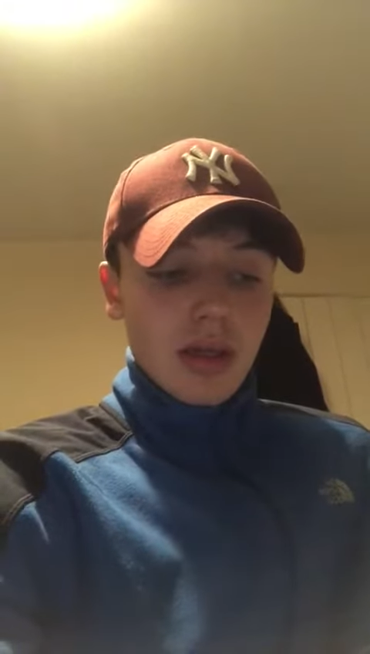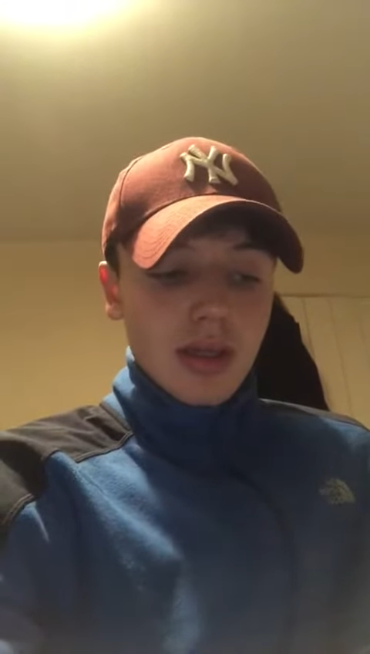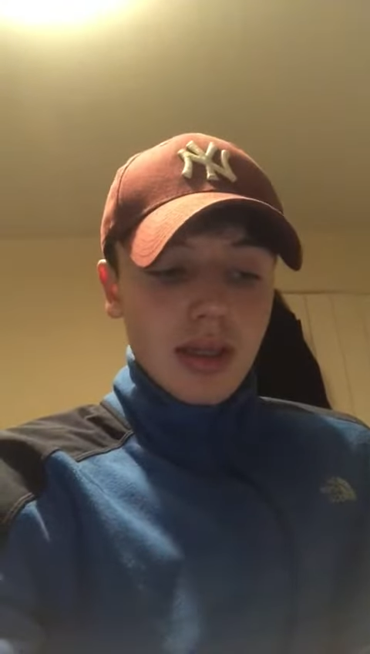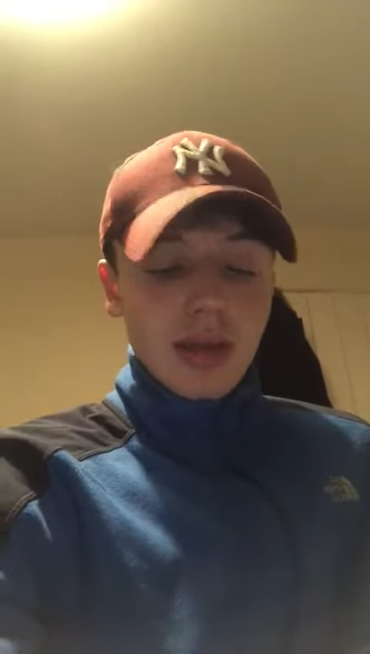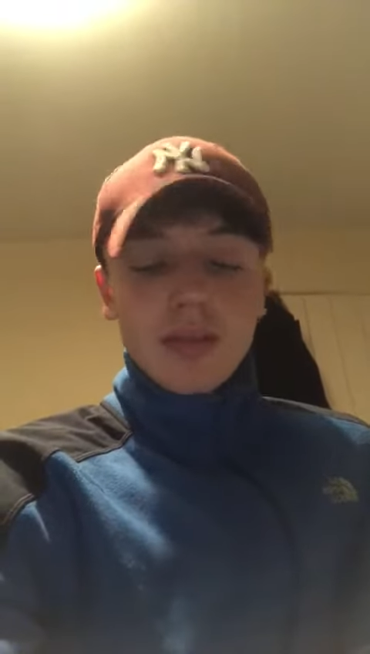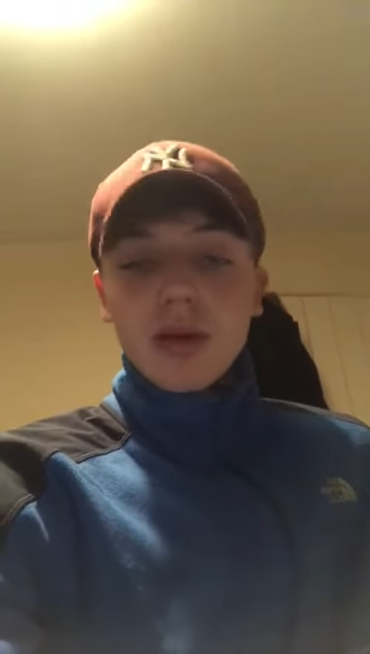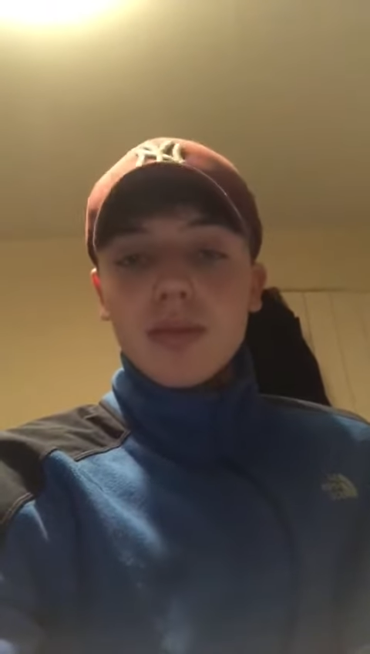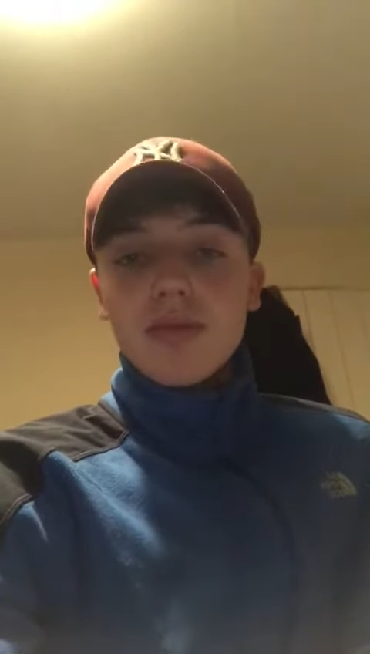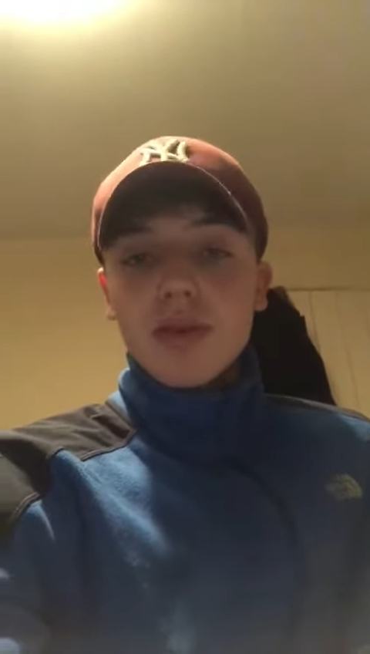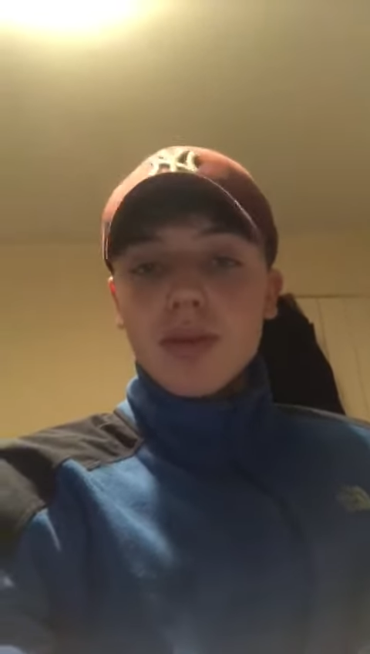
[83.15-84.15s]
yeah, I'm
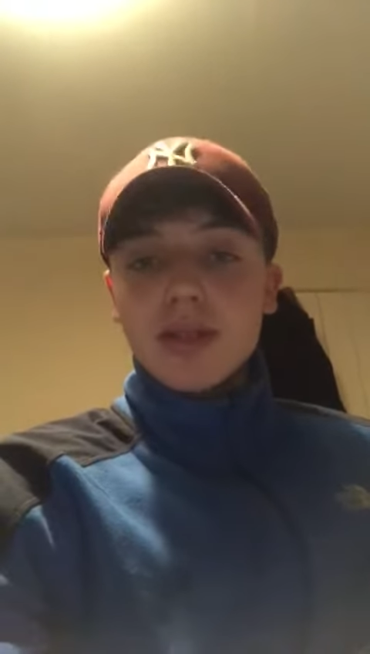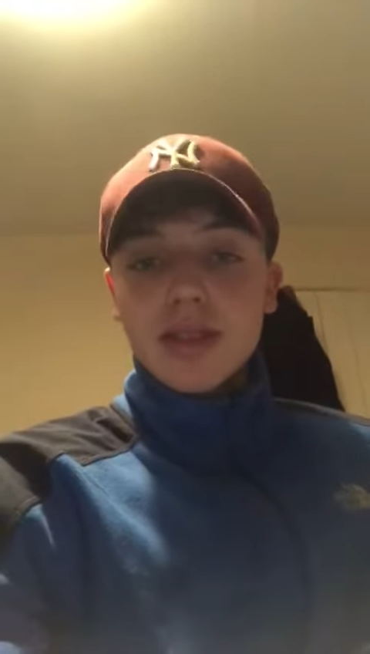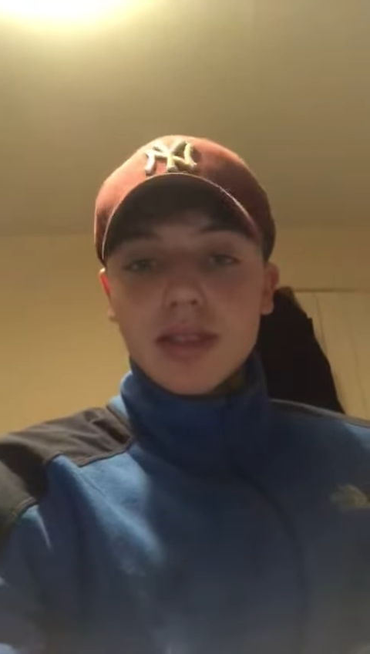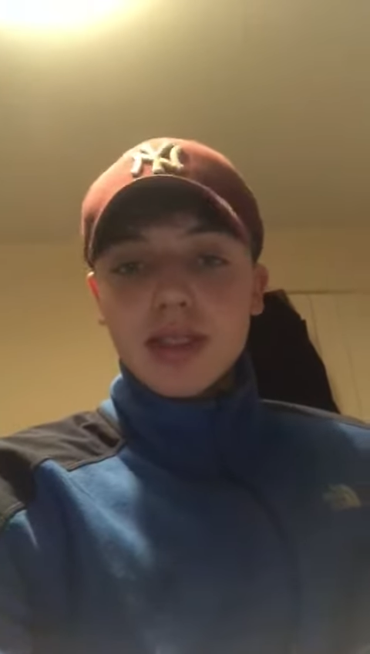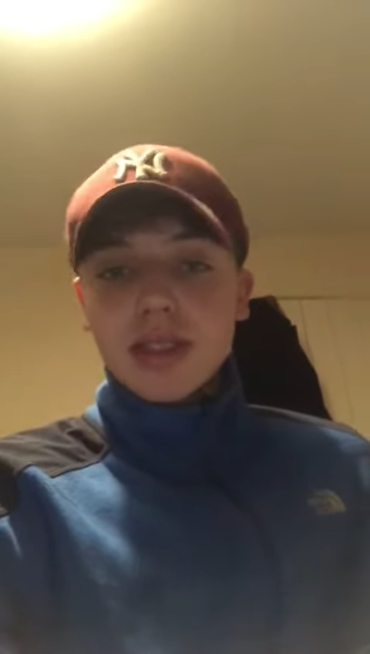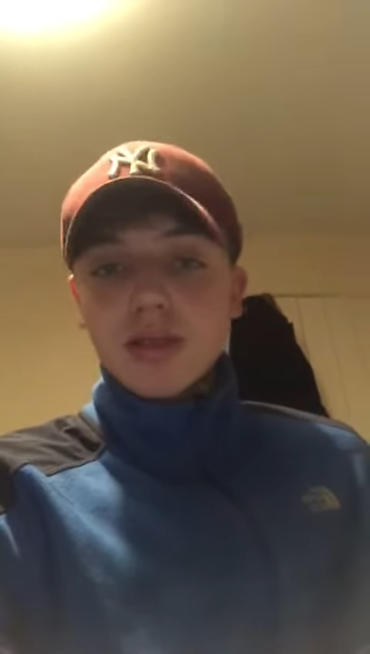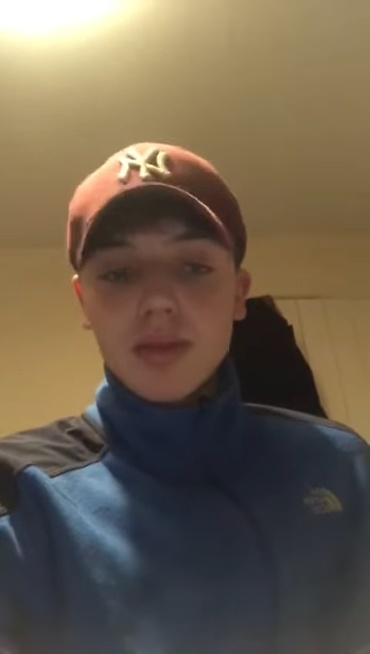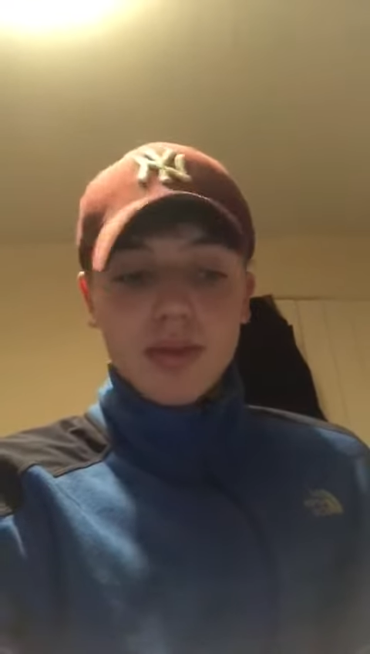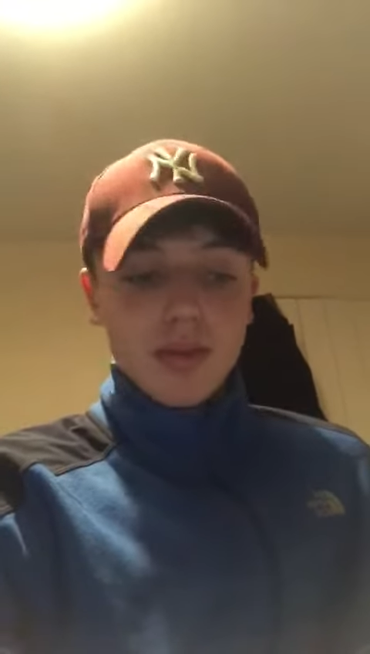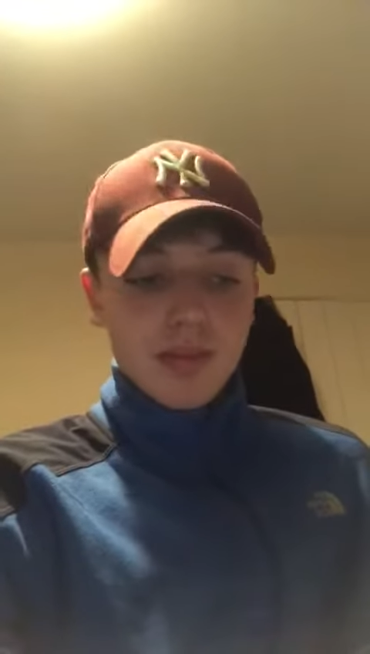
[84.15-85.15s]
hoping for a bit of success
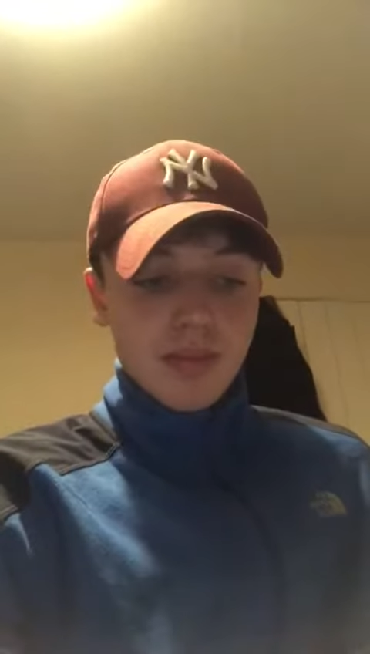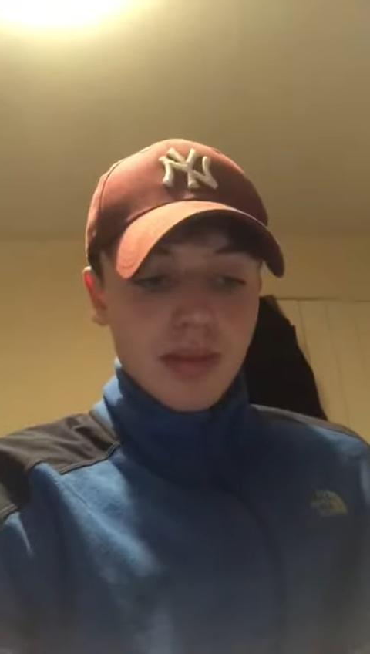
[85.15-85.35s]
with him.